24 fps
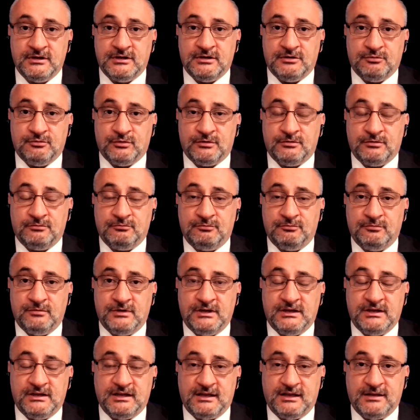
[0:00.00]
When
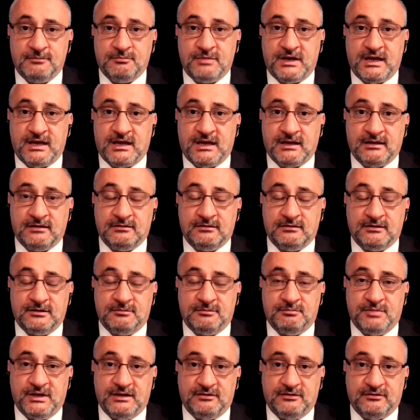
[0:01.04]
we came back, they
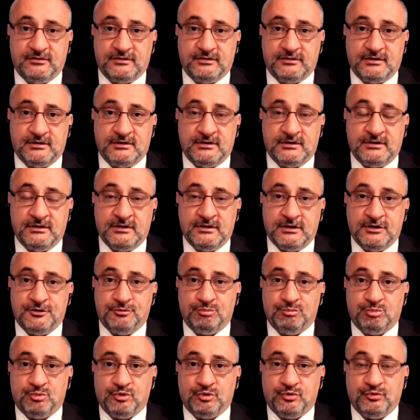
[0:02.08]
basically
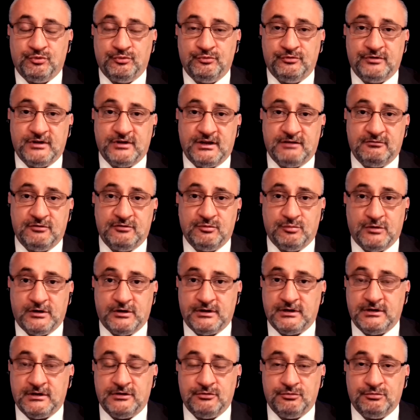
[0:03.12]
pruned
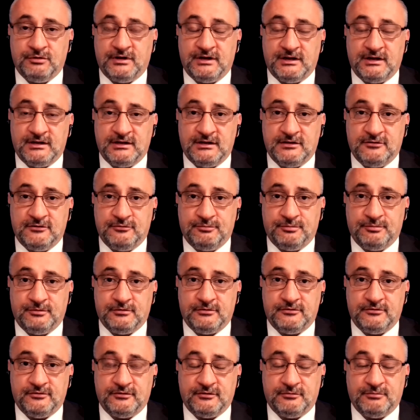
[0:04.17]
everybody who had any
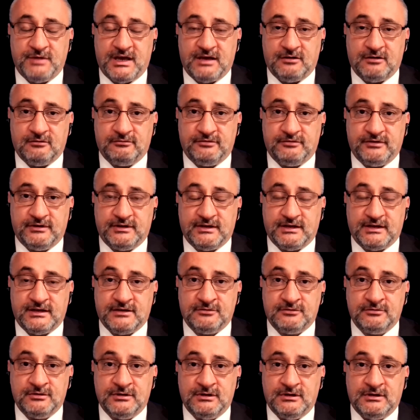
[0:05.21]
experience on the battlefield
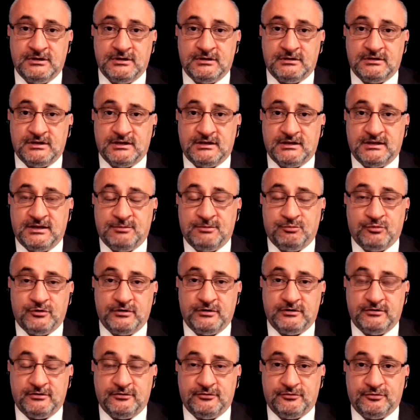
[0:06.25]
out. They kept what
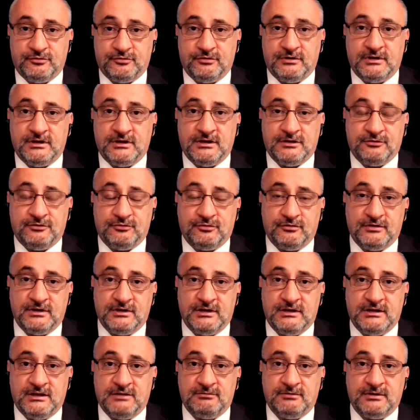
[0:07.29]
it is today. And today,
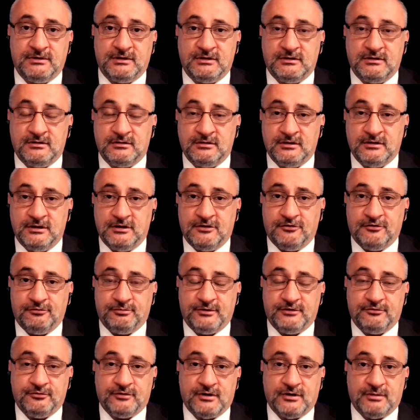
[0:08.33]
even the
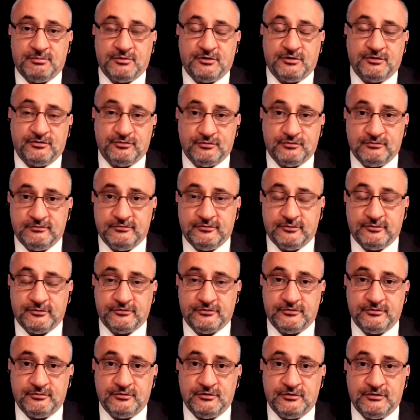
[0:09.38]
Special Operational Force
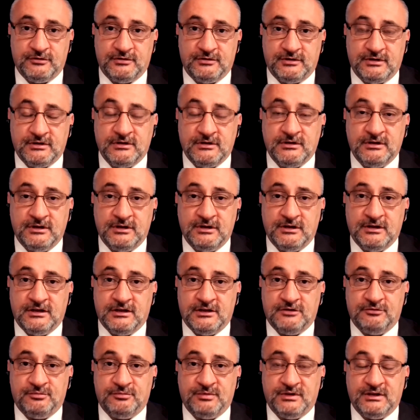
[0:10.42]
community
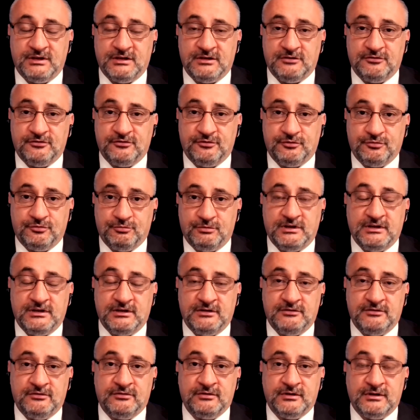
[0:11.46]
is being
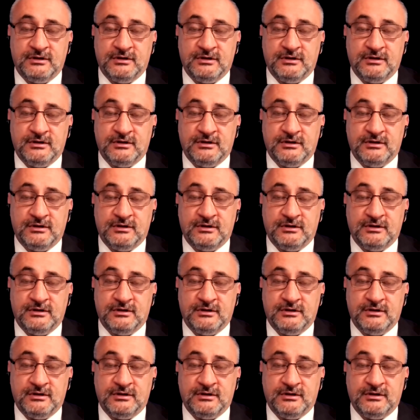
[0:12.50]
squeezed,